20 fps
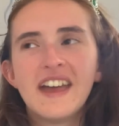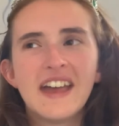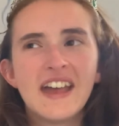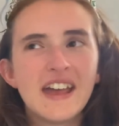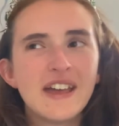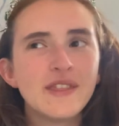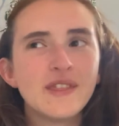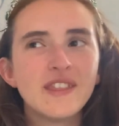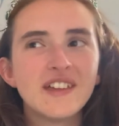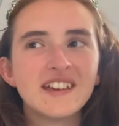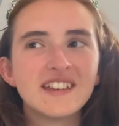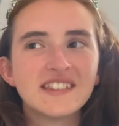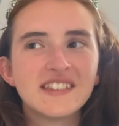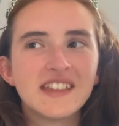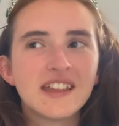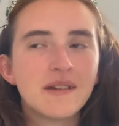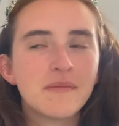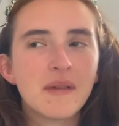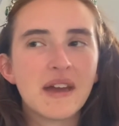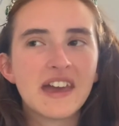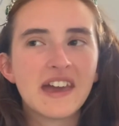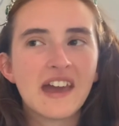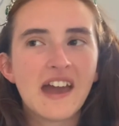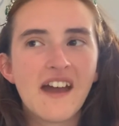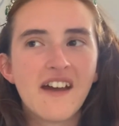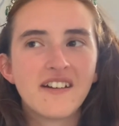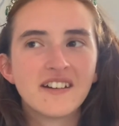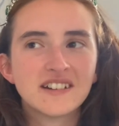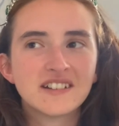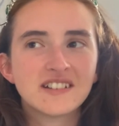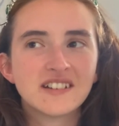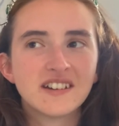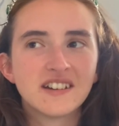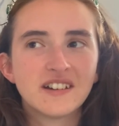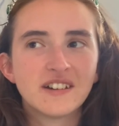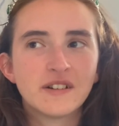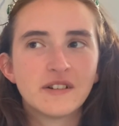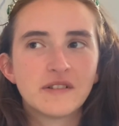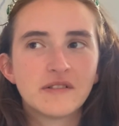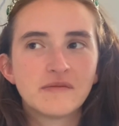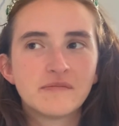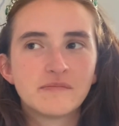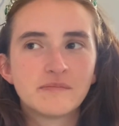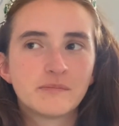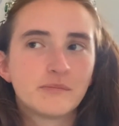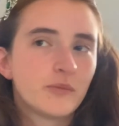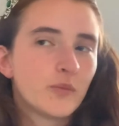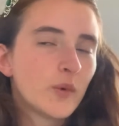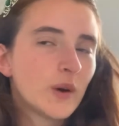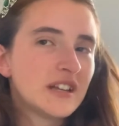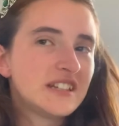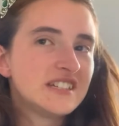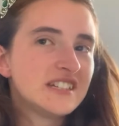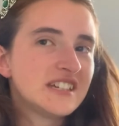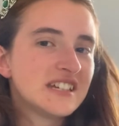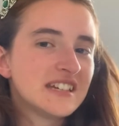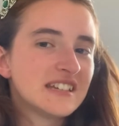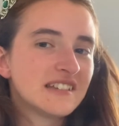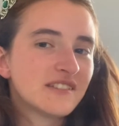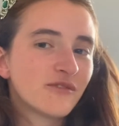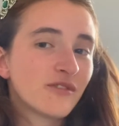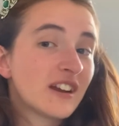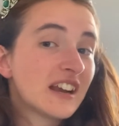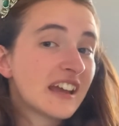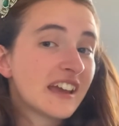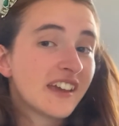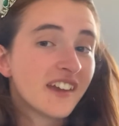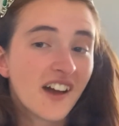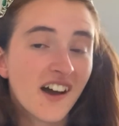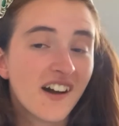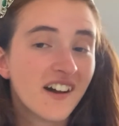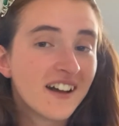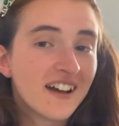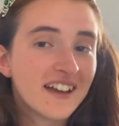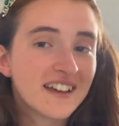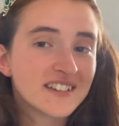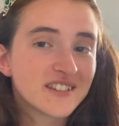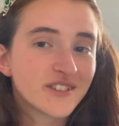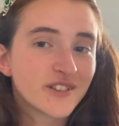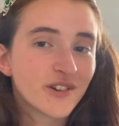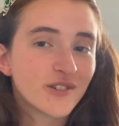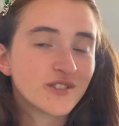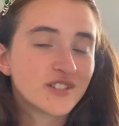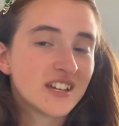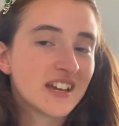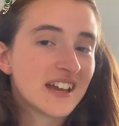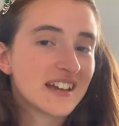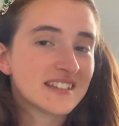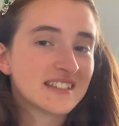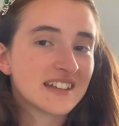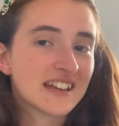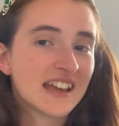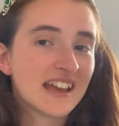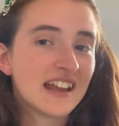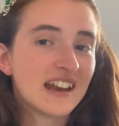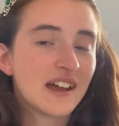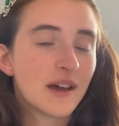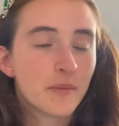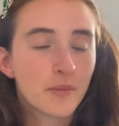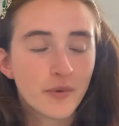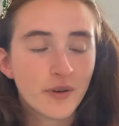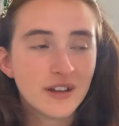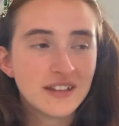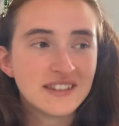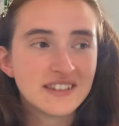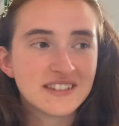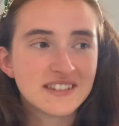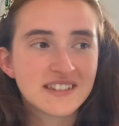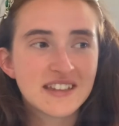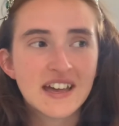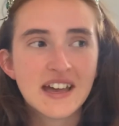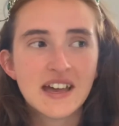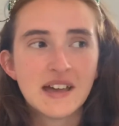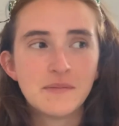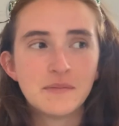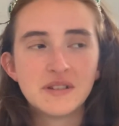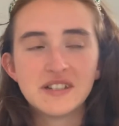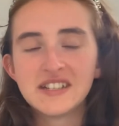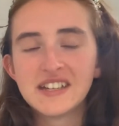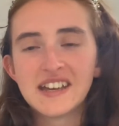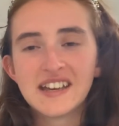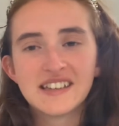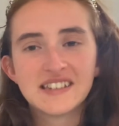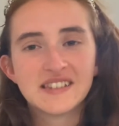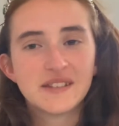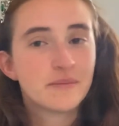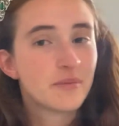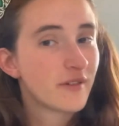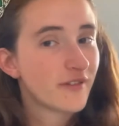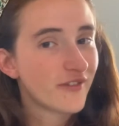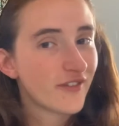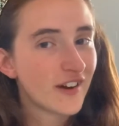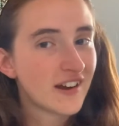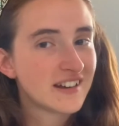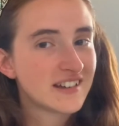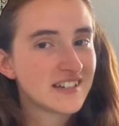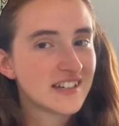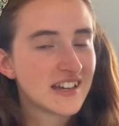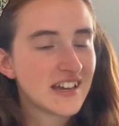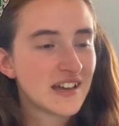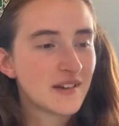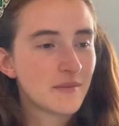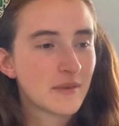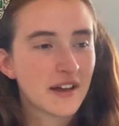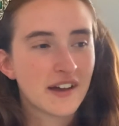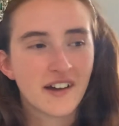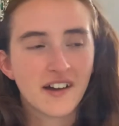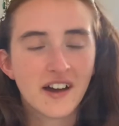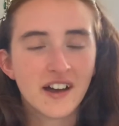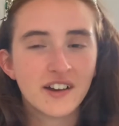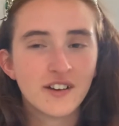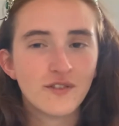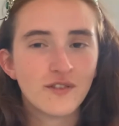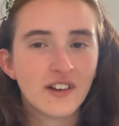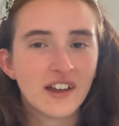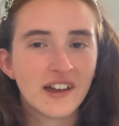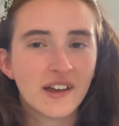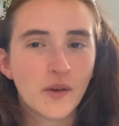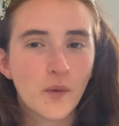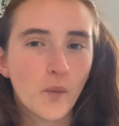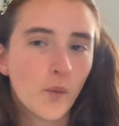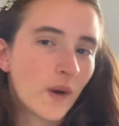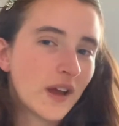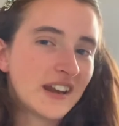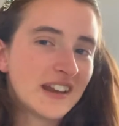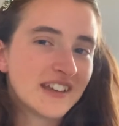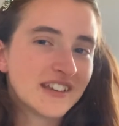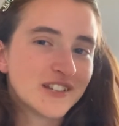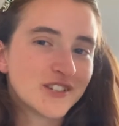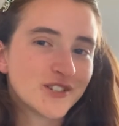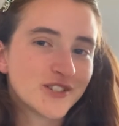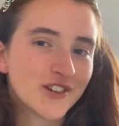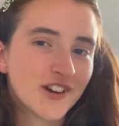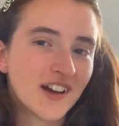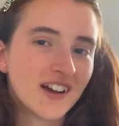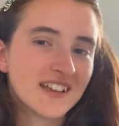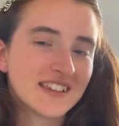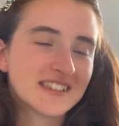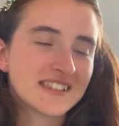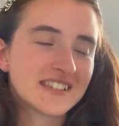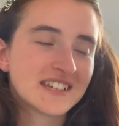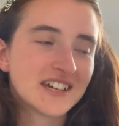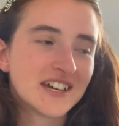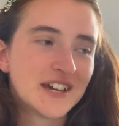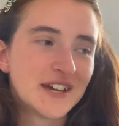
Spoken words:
In this, the main character, when she's really young, is told she has to kill a prince, but she has to befriend him and kind of like win his trust